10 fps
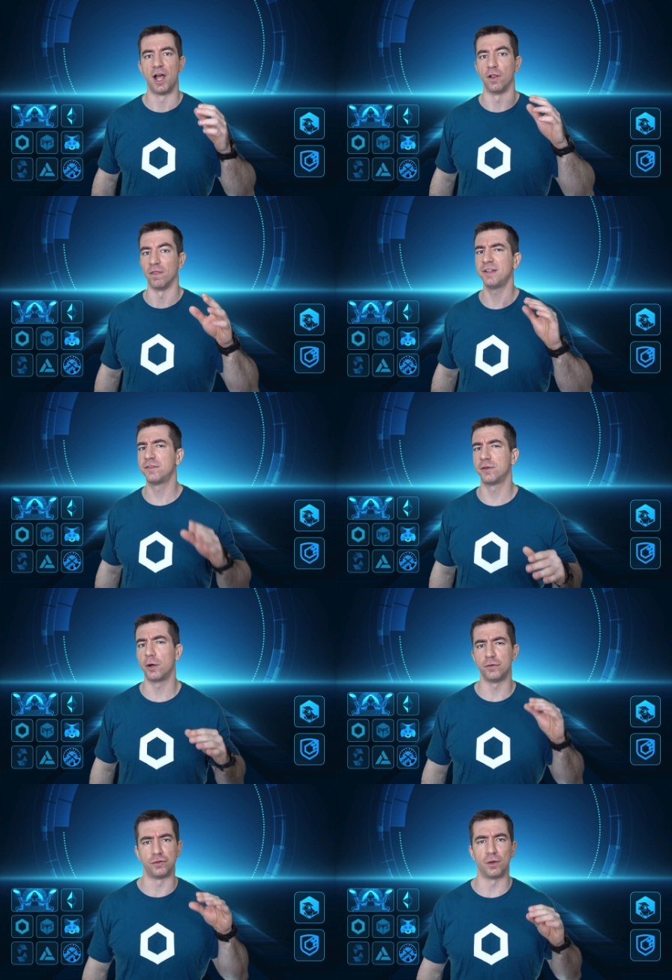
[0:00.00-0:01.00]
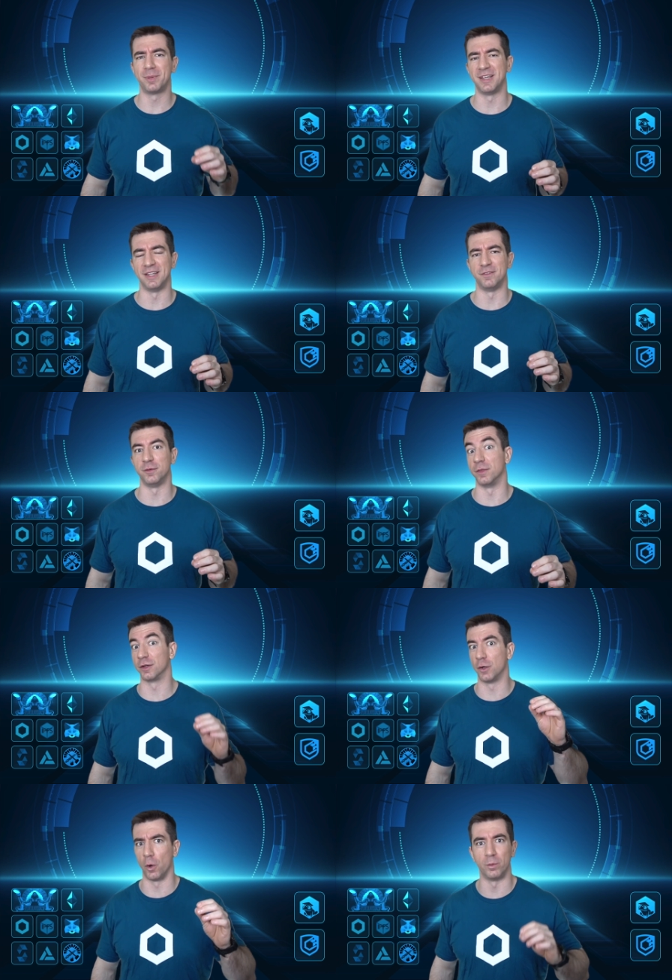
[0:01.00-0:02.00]
let's start jumping into the
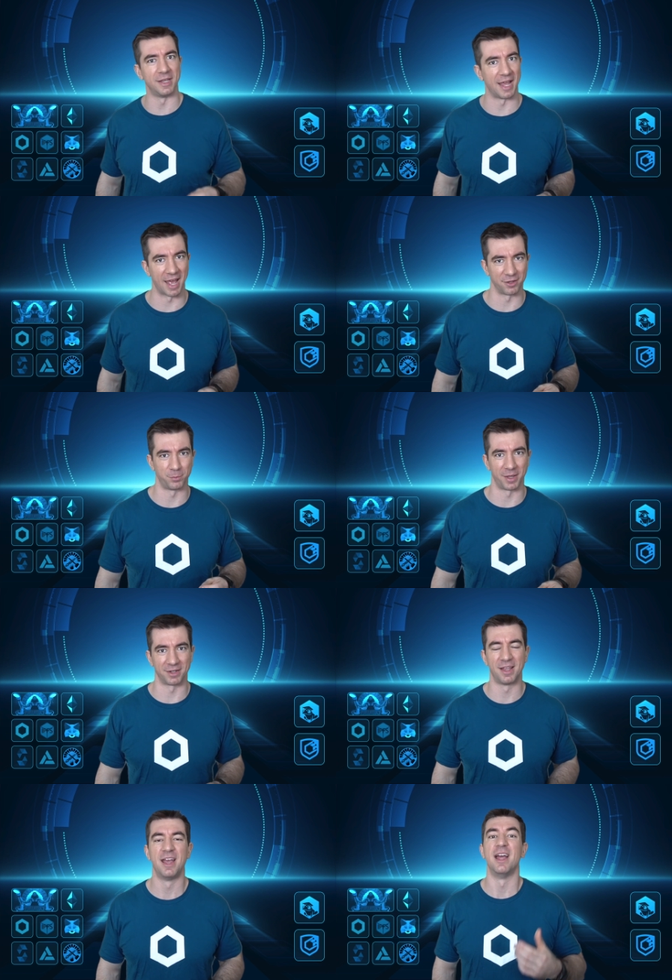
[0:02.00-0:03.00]
coding aspect.